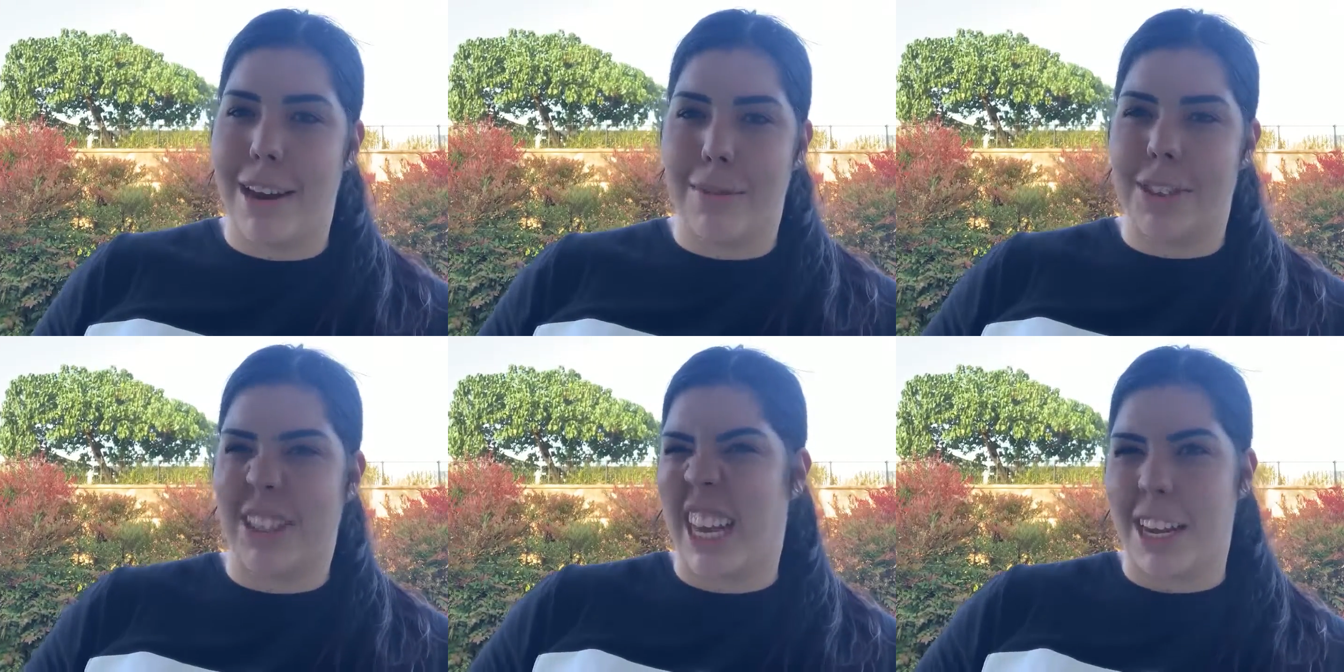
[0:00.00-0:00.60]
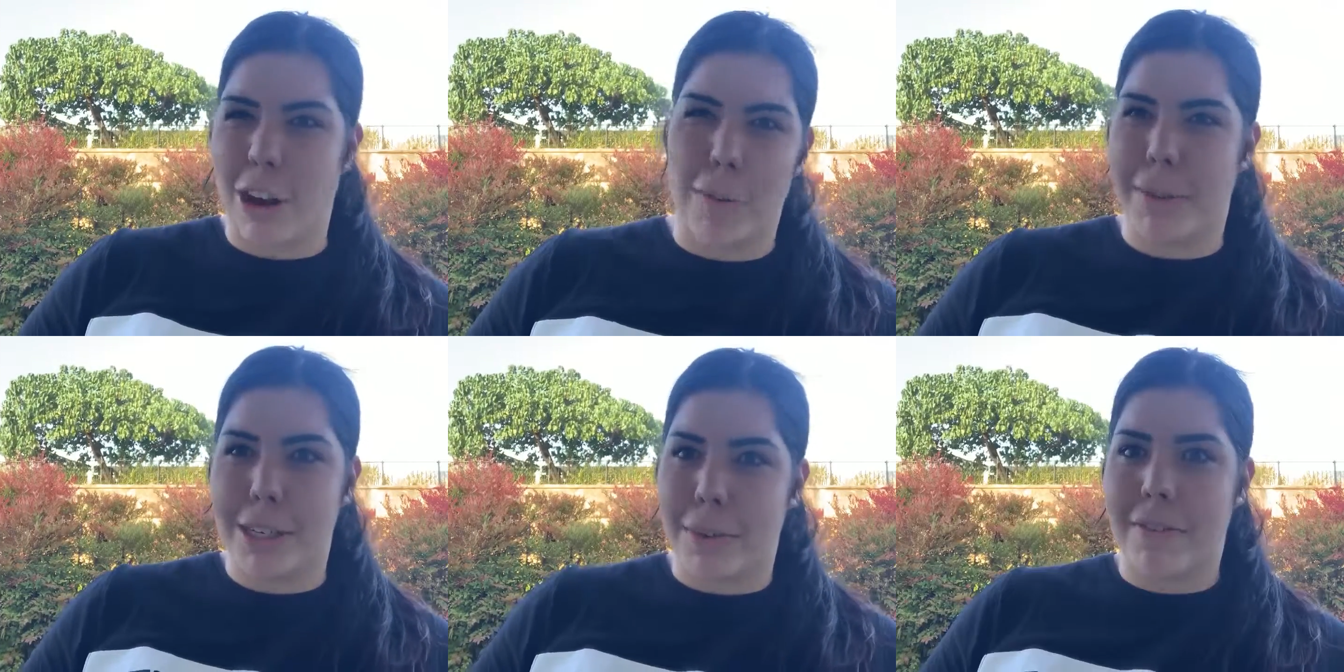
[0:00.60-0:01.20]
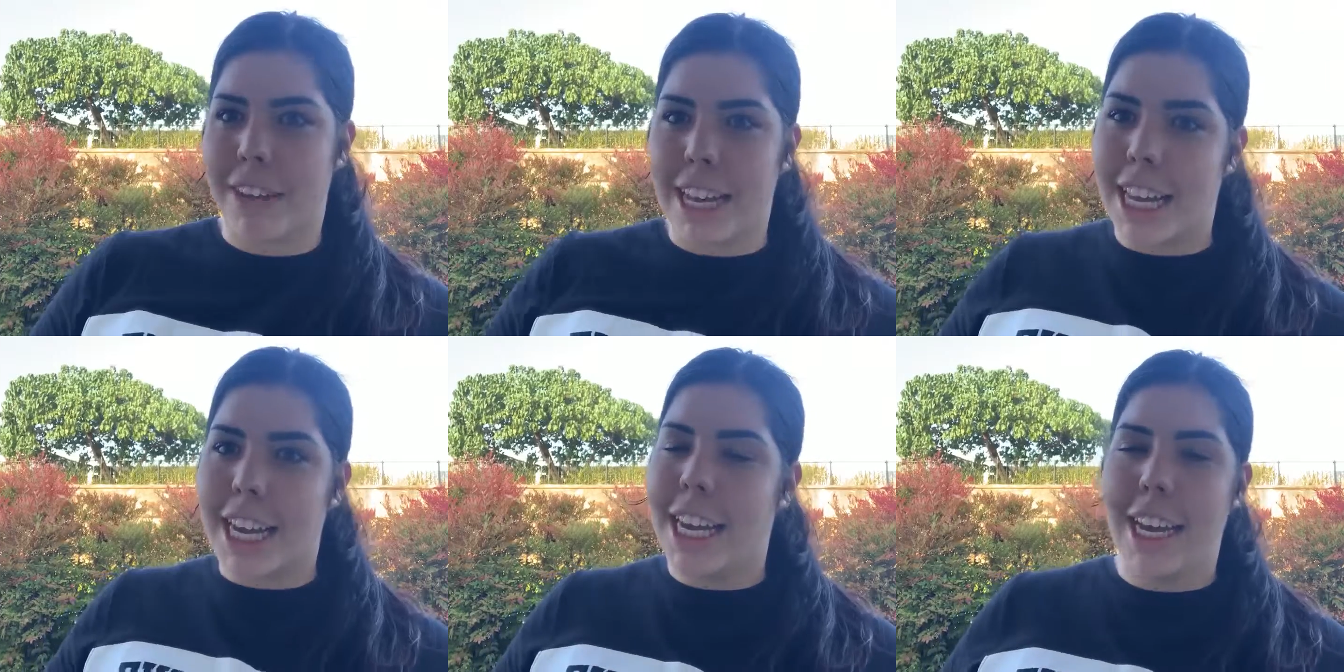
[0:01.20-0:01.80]
and it was just that accomplishment
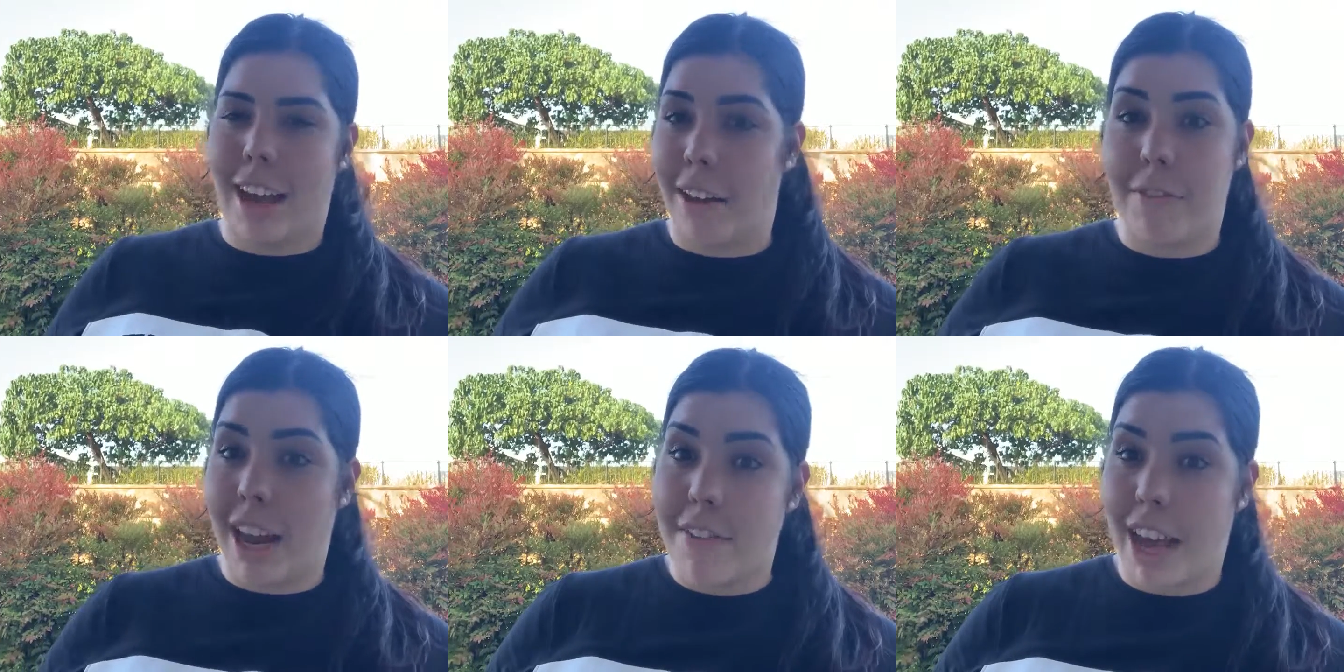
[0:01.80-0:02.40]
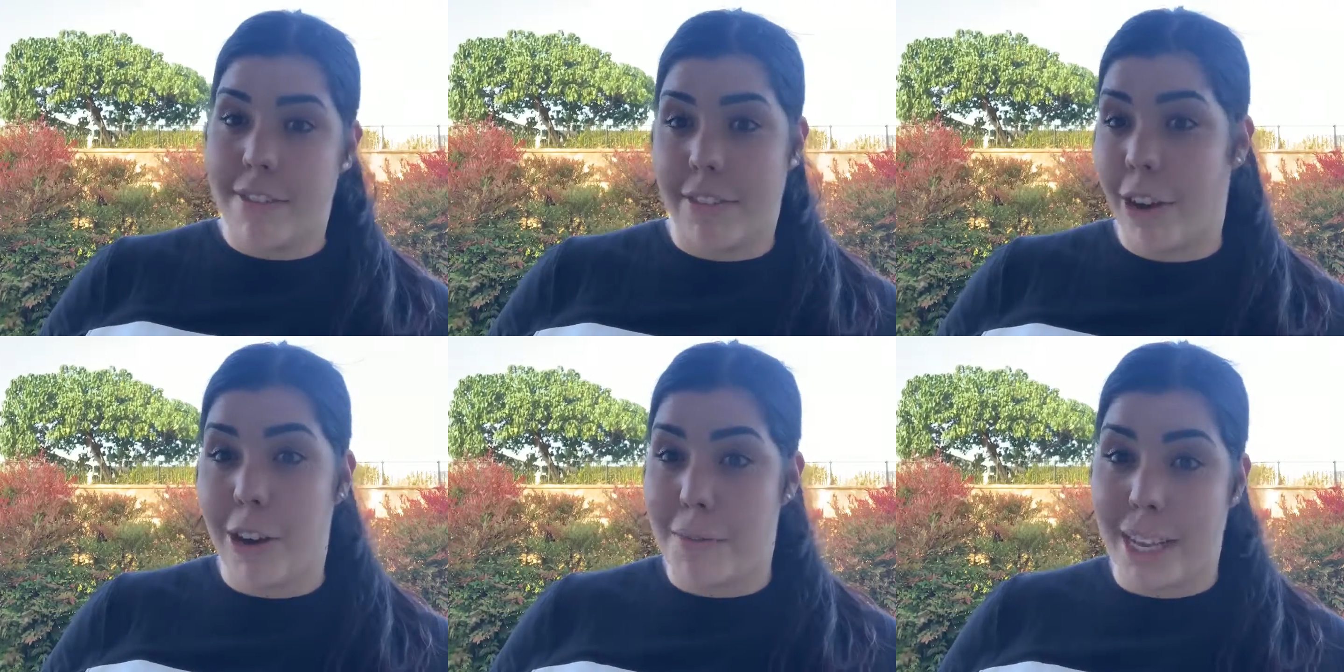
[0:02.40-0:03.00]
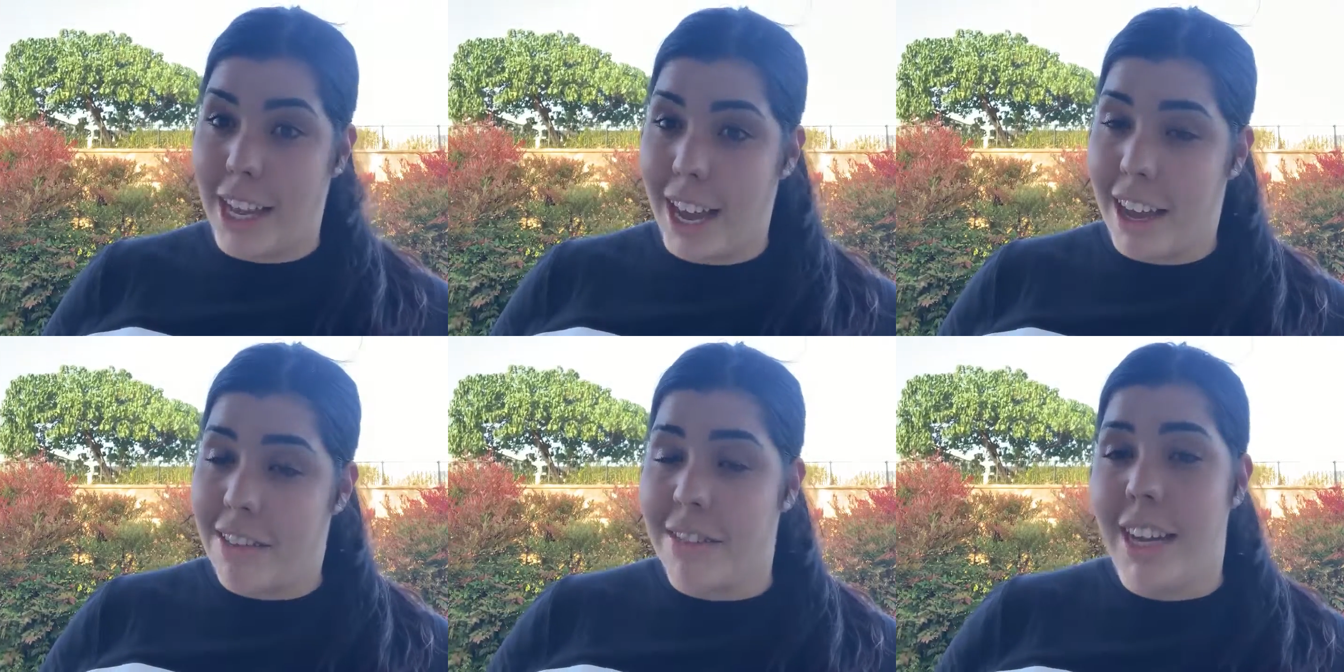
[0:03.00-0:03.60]
feeling I've never ever felt in my
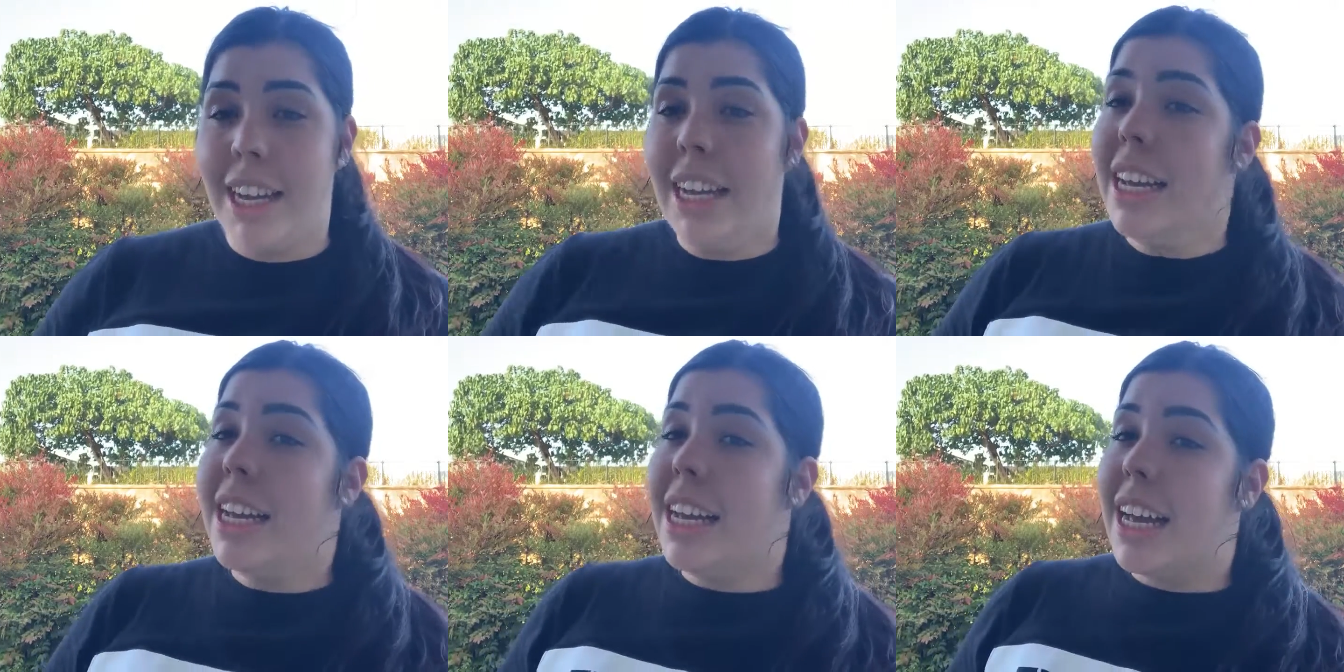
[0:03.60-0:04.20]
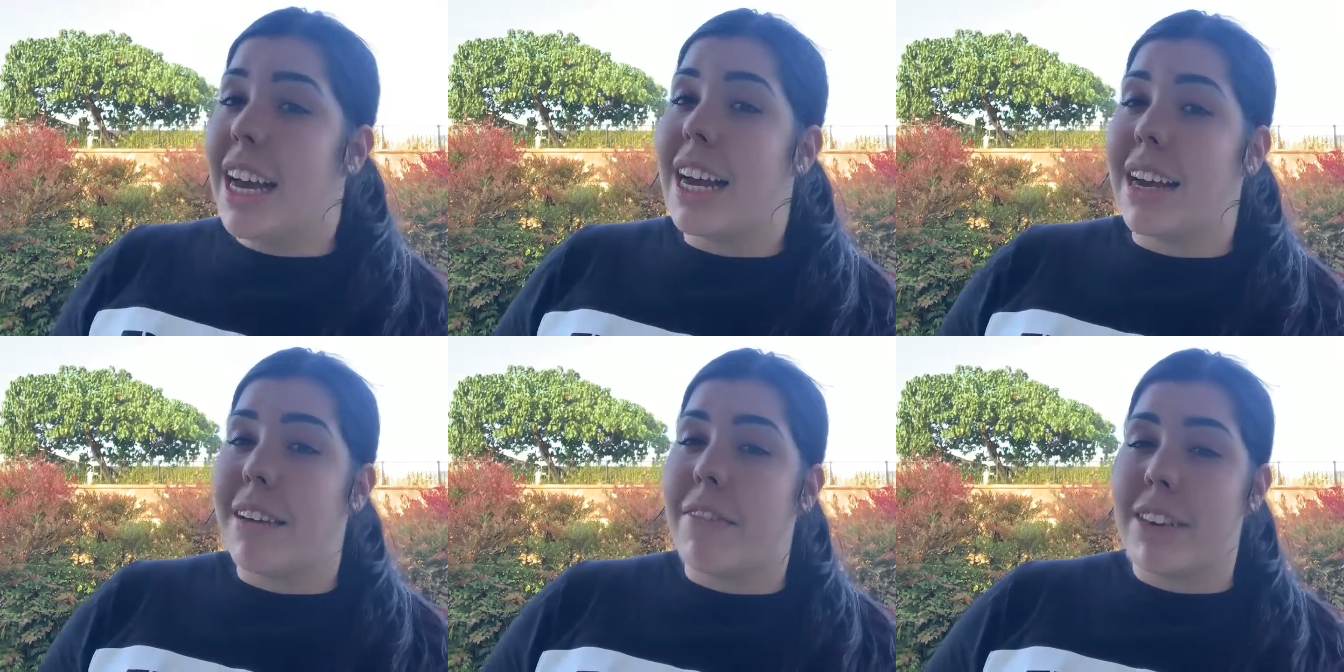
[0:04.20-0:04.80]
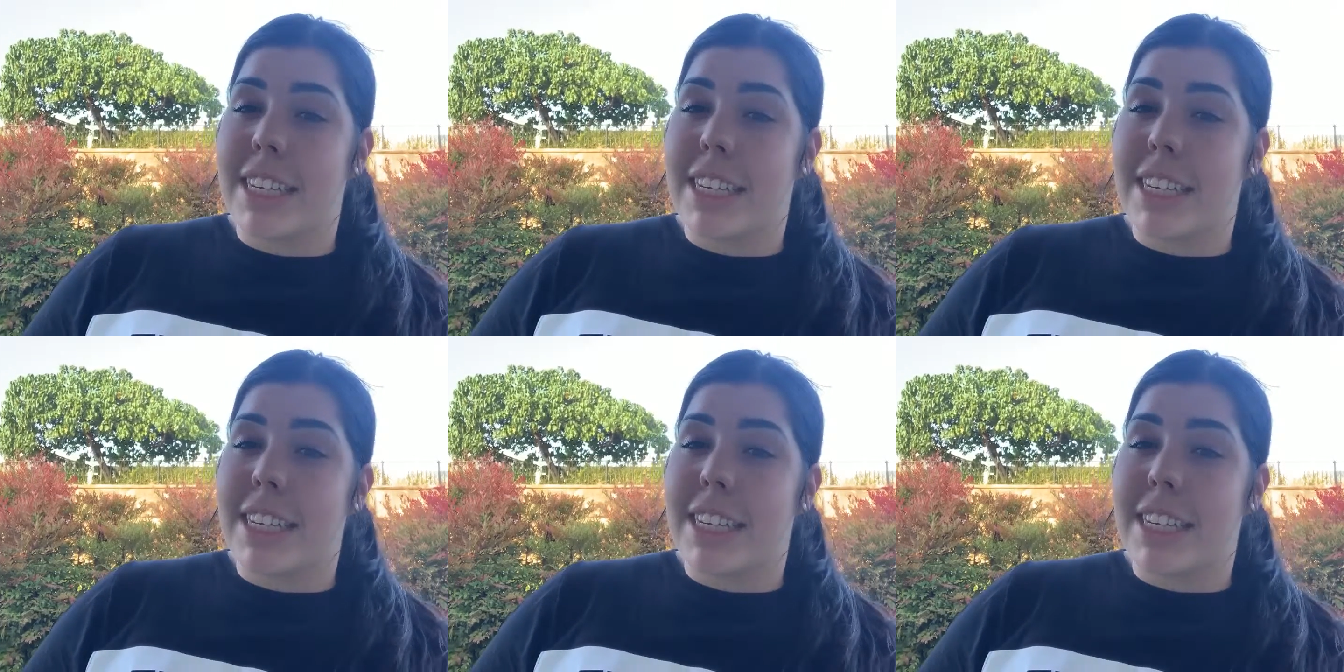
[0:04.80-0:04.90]
life.